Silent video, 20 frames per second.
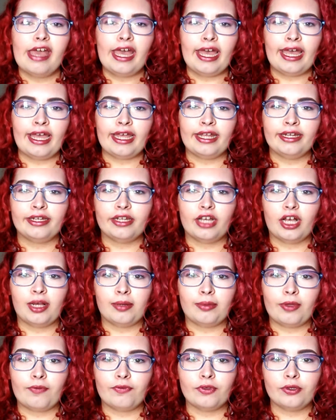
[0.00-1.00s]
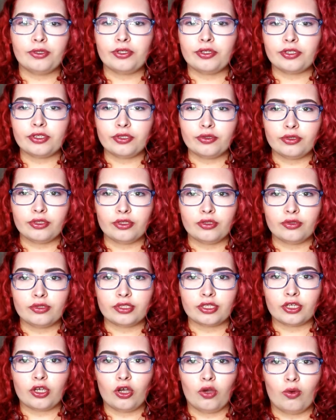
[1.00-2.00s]
And if you're just
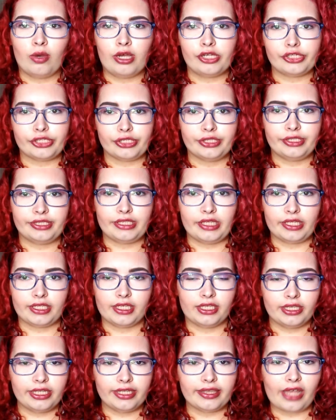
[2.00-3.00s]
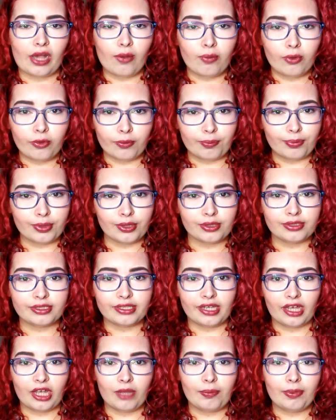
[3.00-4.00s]
using co-wash consistently, that will
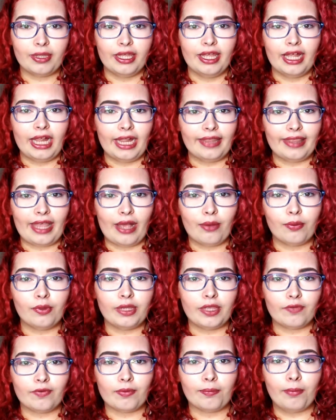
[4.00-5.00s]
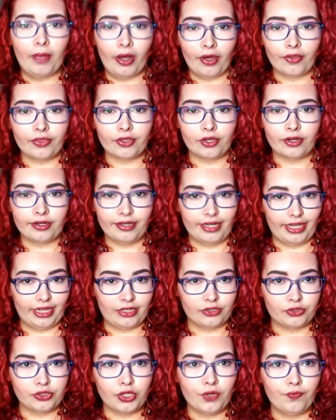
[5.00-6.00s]
build up, and that will even bother your
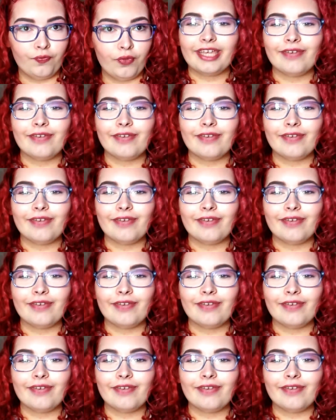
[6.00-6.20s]
dandruff.